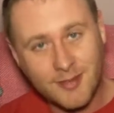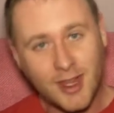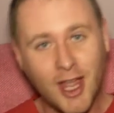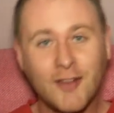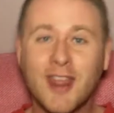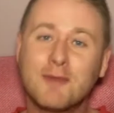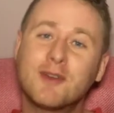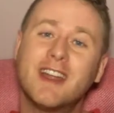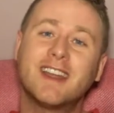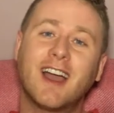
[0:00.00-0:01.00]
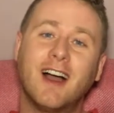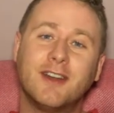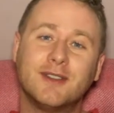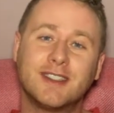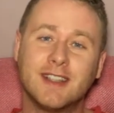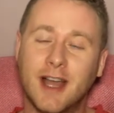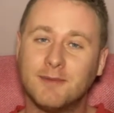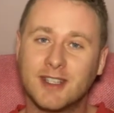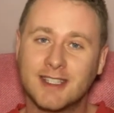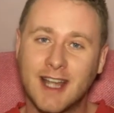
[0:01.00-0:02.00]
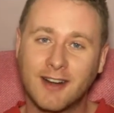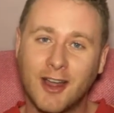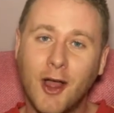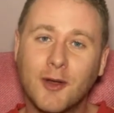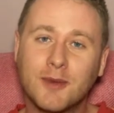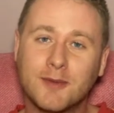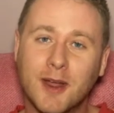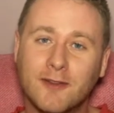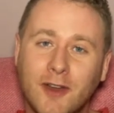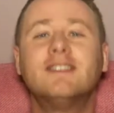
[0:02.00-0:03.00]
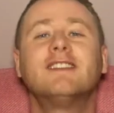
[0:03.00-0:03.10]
Over that break I was just down at home with my folk.